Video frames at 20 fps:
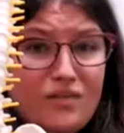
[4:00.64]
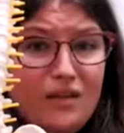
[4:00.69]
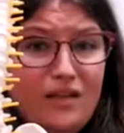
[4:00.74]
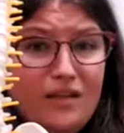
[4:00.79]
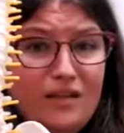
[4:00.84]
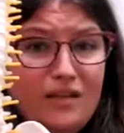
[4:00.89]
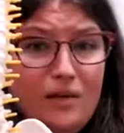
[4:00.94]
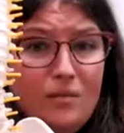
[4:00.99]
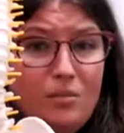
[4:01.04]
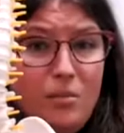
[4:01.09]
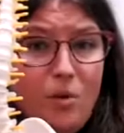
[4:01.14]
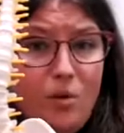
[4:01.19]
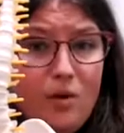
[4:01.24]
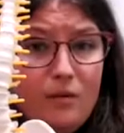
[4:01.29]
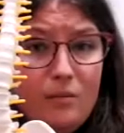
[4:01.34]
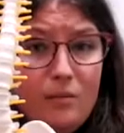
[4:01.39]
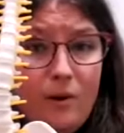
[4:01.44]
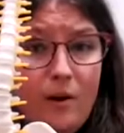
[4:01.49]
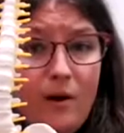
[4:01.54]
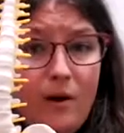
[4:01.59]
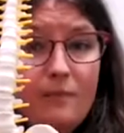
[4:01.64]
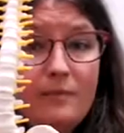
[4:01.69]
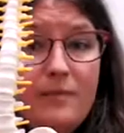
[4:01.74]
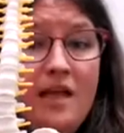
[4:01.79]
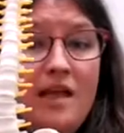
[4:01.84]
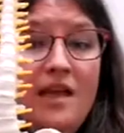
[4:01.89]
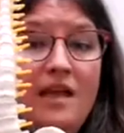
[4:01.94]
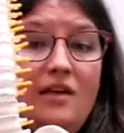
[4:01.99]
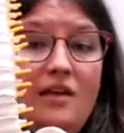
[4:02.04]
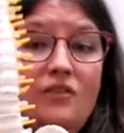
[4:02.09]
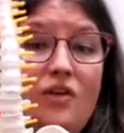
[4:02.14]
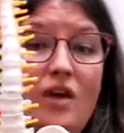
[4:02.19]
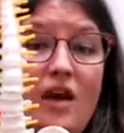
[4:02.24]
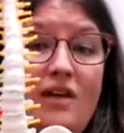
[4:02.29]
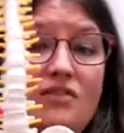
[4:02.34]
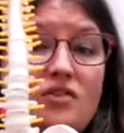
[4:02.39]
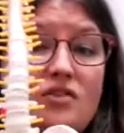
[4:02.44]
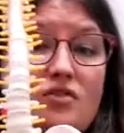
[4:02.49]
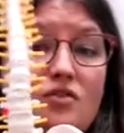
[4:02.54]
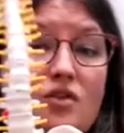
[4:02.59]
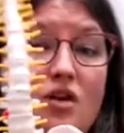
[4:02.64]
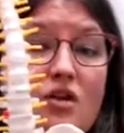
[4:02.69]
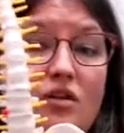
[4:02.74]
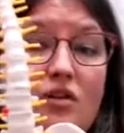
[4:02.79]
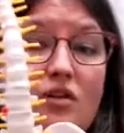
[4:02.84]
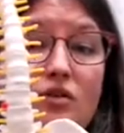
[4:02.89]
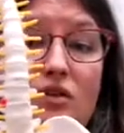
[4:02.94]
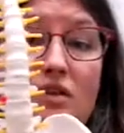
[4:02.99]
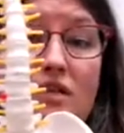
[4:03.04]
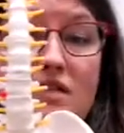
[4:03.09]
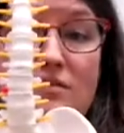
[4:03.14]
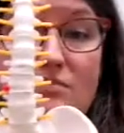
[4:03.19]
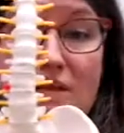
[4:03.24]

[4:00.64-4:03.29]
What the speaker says: really the important part. You have a strong gluteus